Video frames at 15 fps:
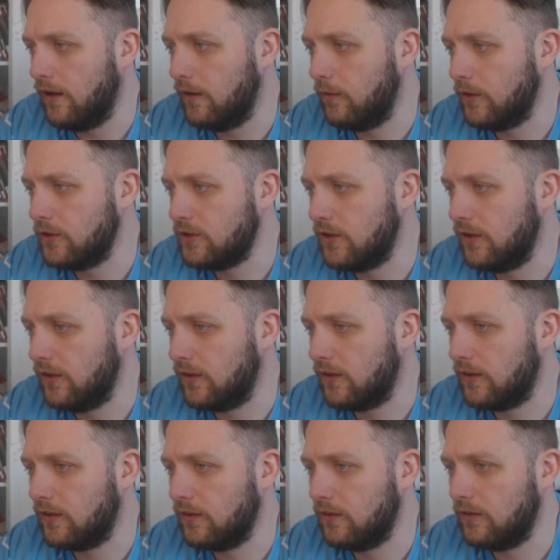which
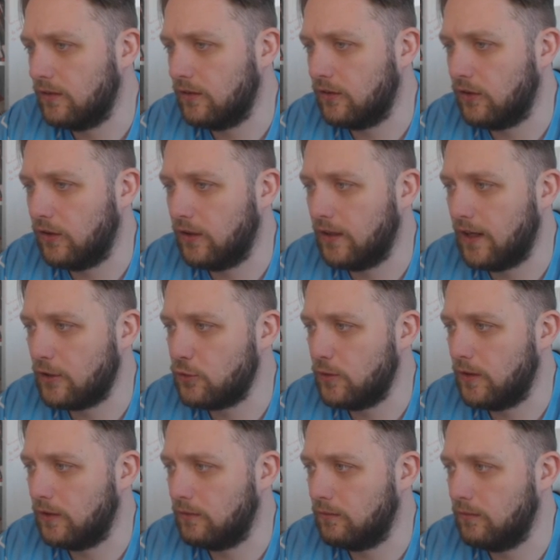is so you can
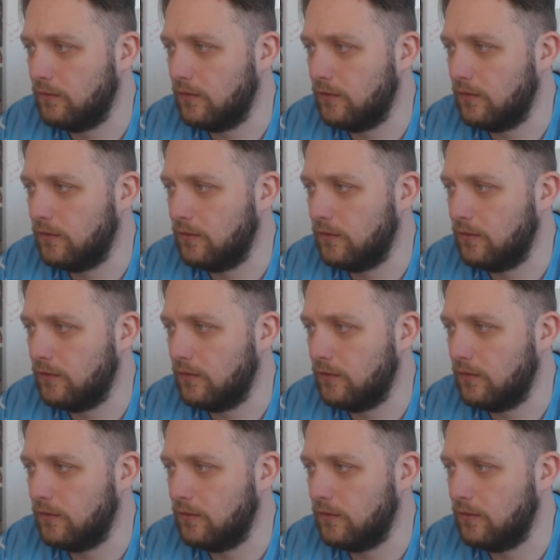actually